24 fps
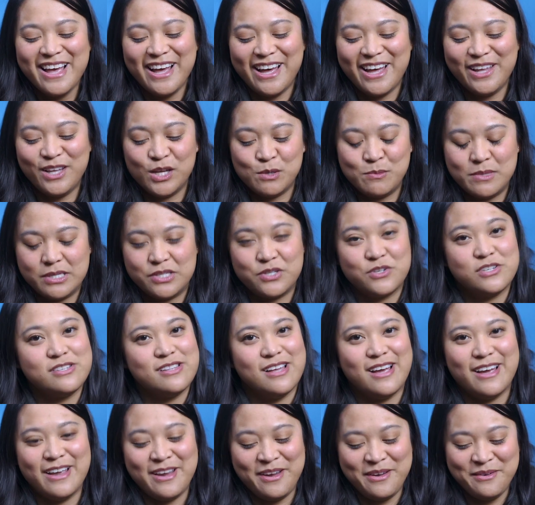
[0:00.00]
Hello, Mr.
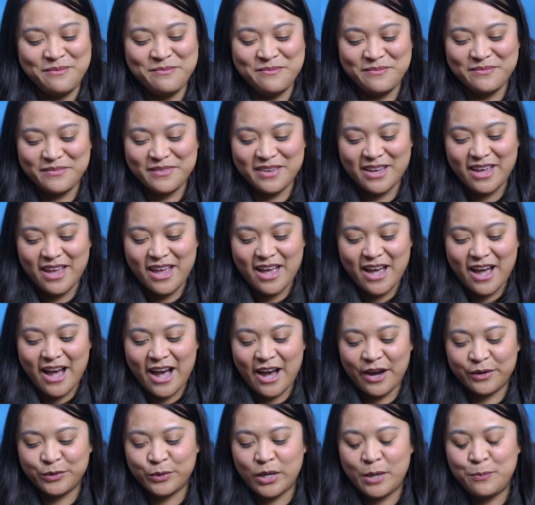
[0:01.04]
Slime.
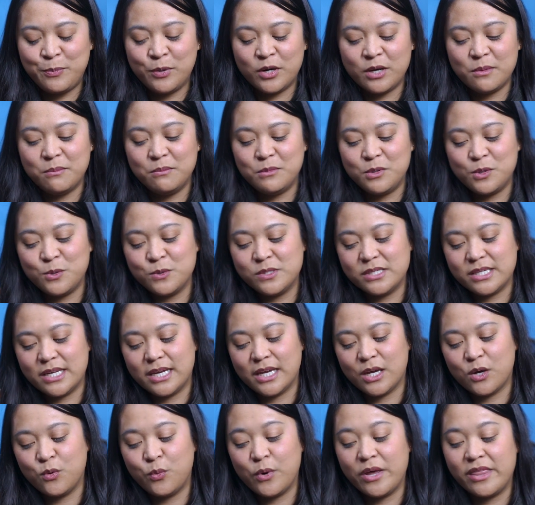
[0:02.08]
How do I put
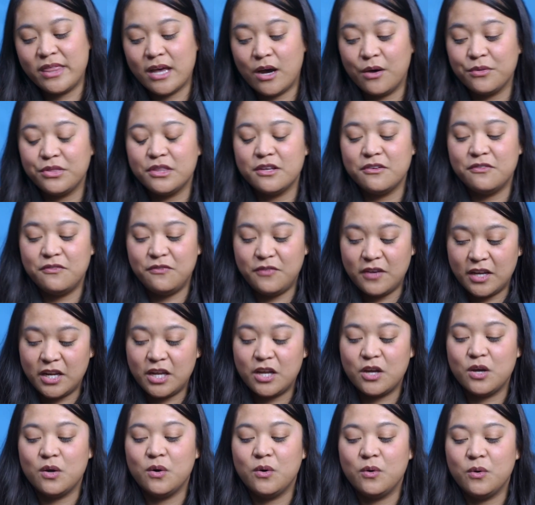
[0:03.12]
music without the
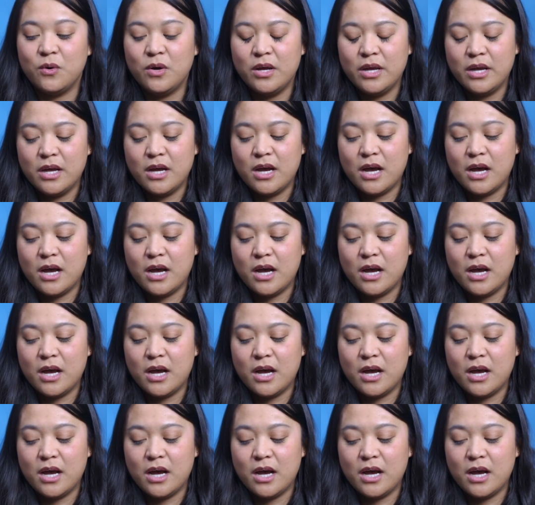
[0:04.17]
video